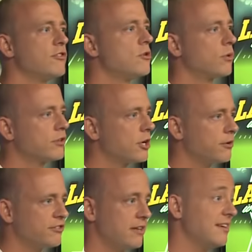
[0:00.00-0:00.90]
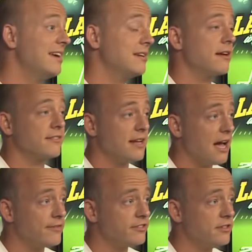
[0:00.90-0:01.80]
that North Dakota State's in doesn't
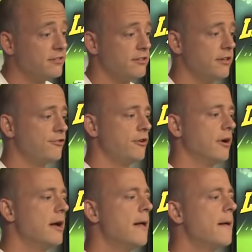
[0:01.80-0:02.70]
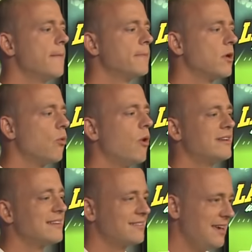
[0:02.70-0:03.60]
have a season this year?
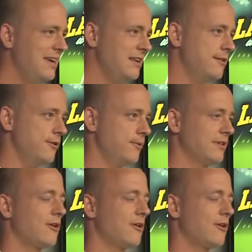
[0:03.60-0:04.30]
what does he do? And the